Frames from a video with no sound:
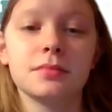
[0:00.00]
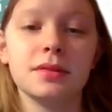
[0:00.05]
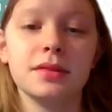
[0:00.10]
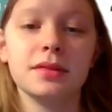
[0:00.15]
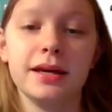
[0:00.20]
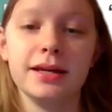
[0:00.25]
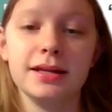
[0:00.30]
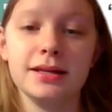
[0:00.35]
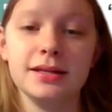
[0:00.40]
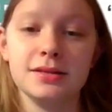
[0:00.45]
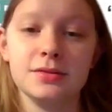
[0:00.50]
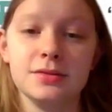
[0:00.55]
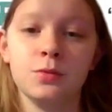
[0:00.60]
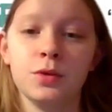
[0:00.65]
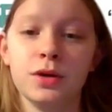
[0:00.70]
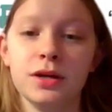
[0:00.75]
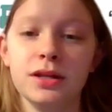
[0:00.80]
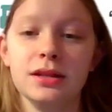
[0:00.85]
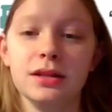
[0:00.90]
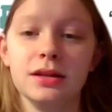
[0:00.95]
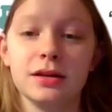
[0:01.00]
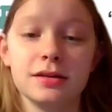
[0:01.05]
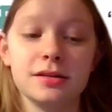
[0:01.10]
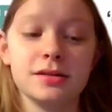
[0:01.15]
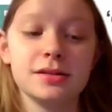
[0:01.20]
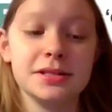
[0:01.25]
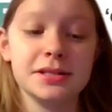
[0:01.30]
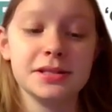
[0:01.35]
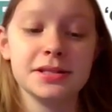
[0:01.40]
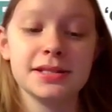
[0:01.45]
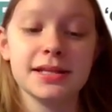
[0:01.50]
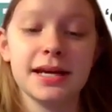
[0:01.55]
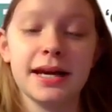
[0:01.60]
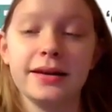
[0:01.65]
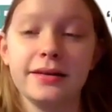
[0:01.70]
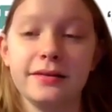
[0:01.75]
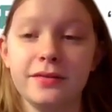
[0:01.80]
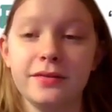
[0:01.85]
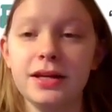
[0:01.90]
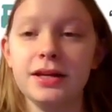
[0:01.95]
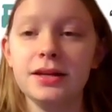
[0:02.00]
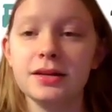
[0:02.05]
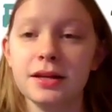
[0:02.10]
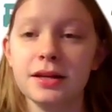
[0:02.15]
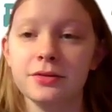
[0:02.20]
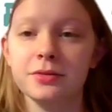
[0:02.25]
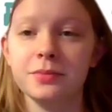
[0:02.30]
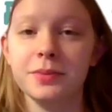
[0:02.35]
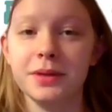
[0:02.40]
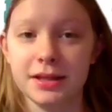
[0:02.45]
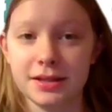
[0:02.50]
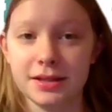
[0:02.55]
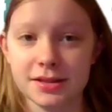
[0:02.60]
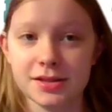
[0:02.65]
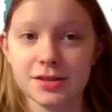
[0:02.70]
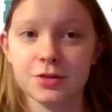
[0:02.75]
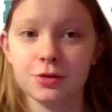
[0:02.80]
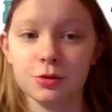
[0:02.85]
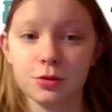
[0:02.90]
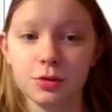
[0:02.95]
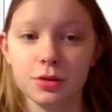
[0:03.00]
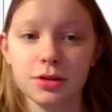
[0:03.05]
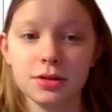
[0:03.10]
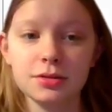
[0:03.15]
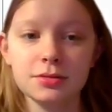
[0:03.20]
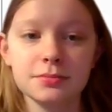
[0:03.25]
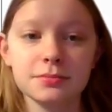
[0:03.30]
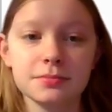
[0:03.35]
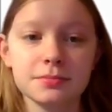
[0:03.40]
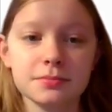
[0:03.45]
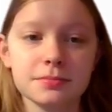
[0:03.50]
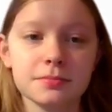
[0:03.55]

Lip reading: That is, one learns inside of it. It would be a school.